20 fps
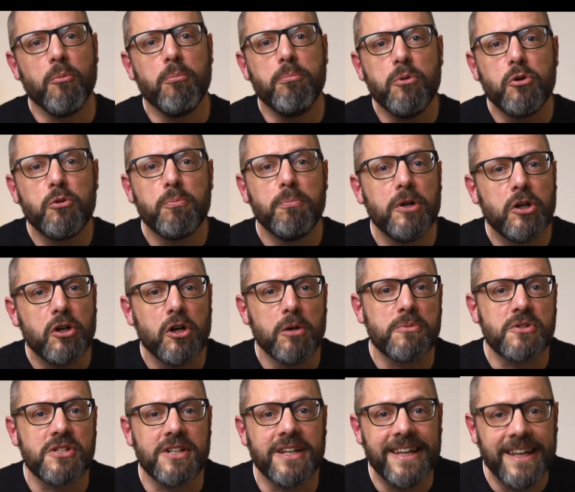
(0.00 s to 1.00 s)
a book
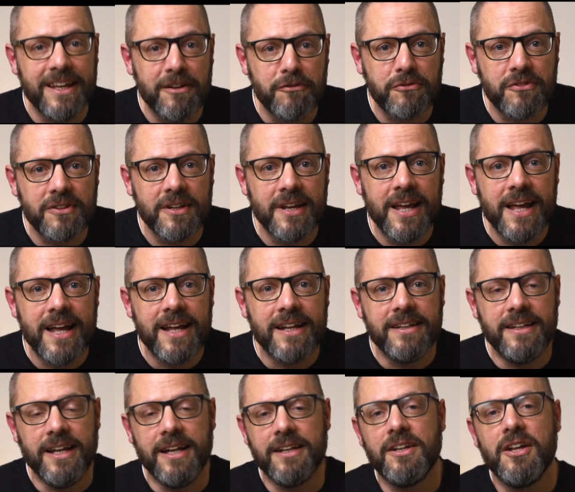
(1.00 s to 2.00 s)
becomes a gift,
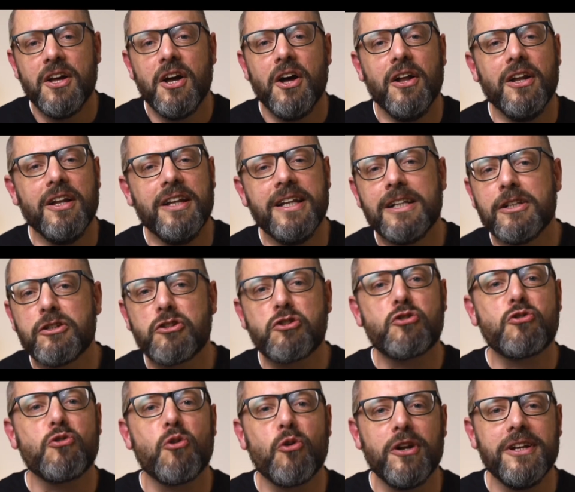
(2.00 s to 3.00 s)
then a little
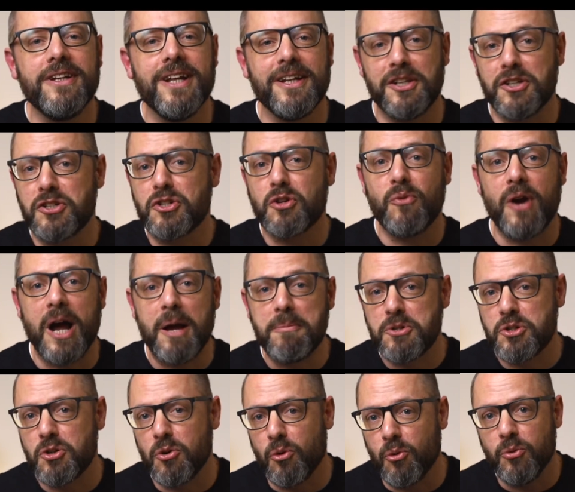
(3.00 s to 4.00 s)
story that
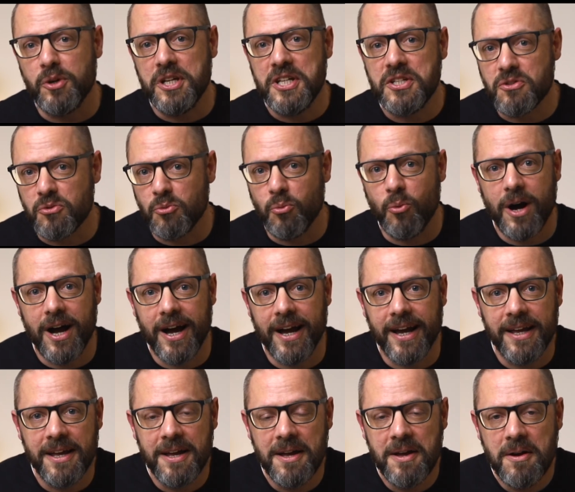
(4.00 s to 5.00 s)
describes your reason
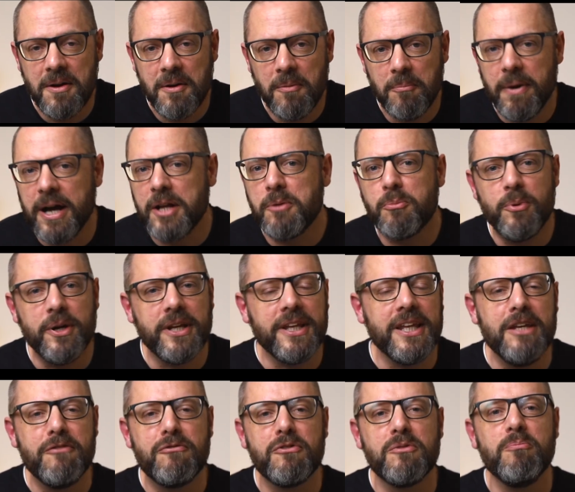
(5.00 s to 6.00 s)
why might bring
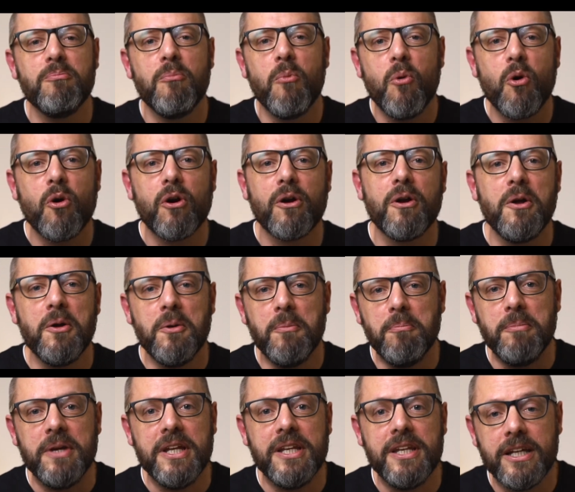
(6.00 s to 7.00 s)
even more
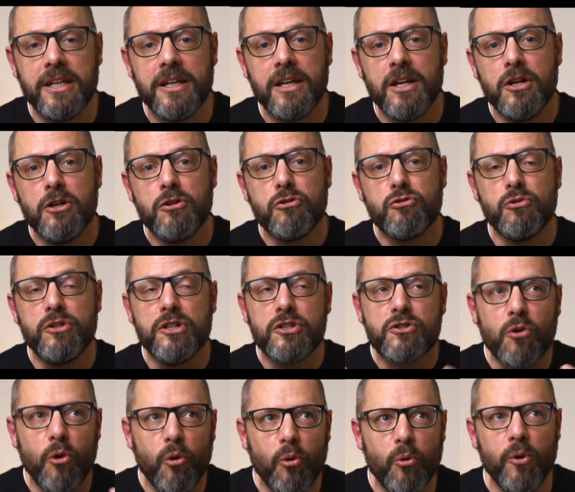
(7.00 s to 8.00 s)
meaning to
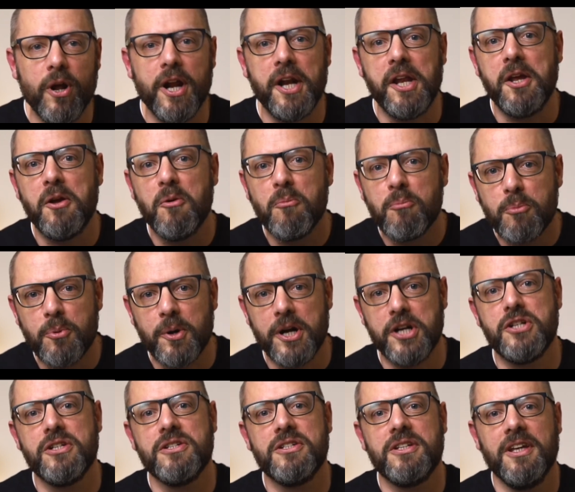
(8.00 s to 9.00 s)
this already
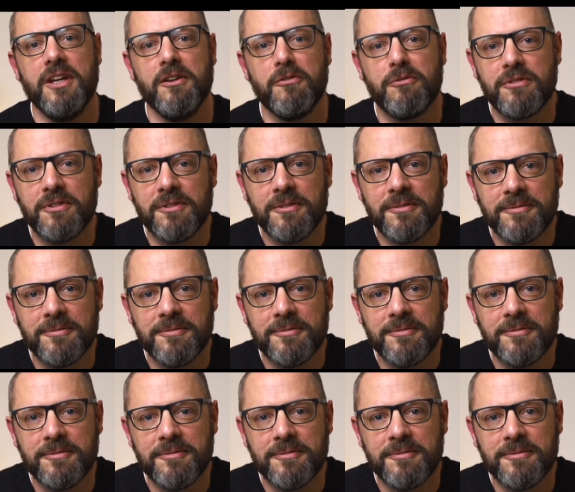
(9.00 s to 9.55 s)
precious gift.